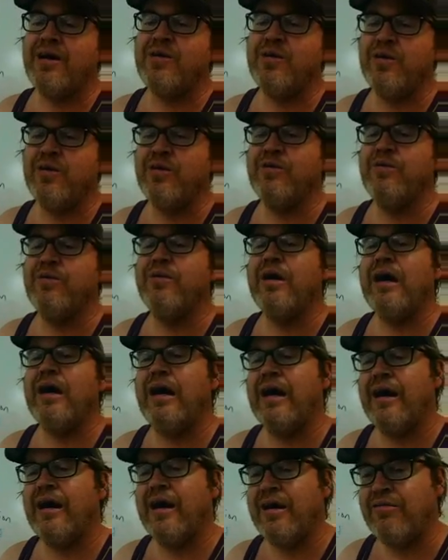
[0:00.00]
who
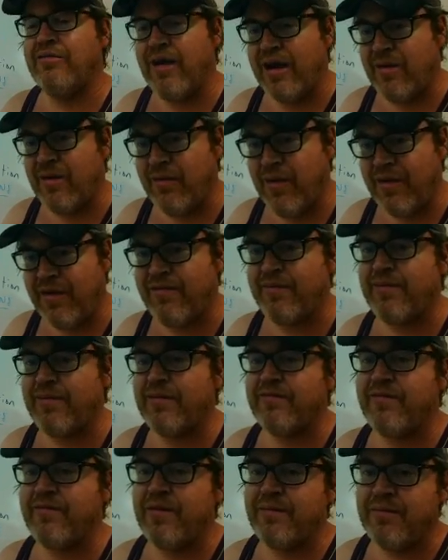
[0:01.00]
ran away from
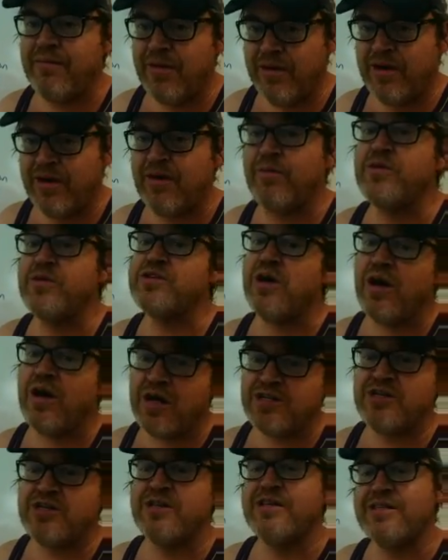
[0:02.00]
the murder was
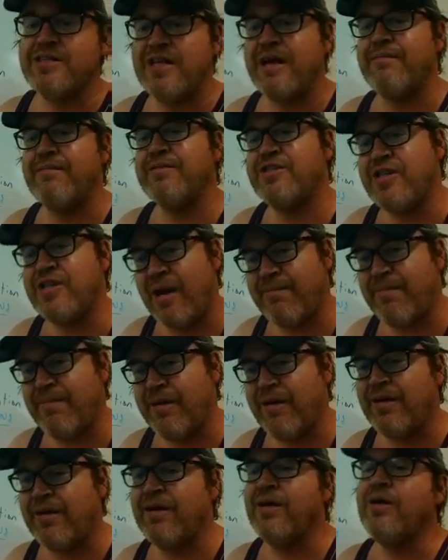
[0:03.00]
also the same
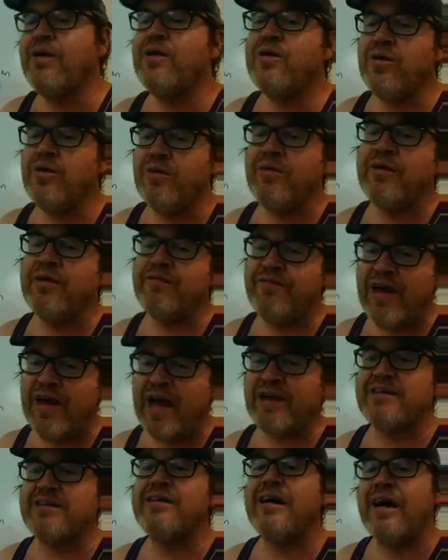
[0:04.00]
shepherd who, in
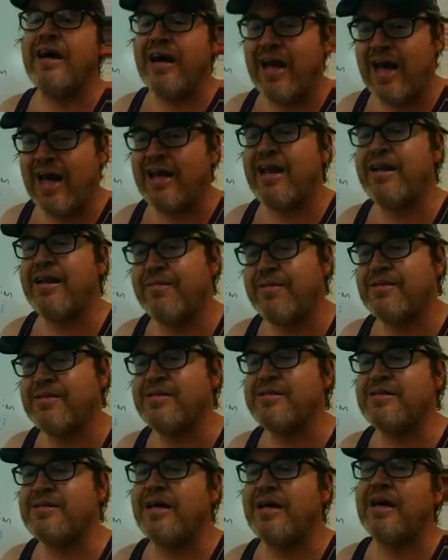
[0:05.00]
fact, had
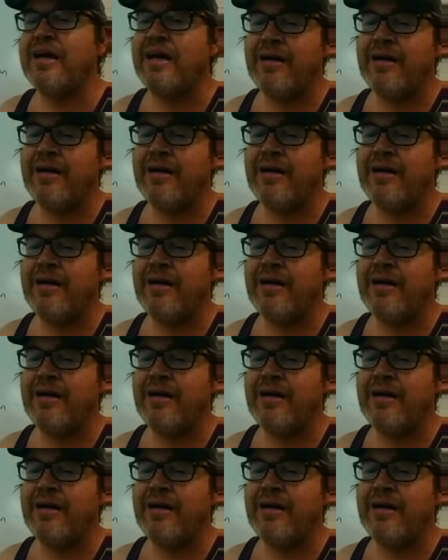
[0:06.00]
Oedipus's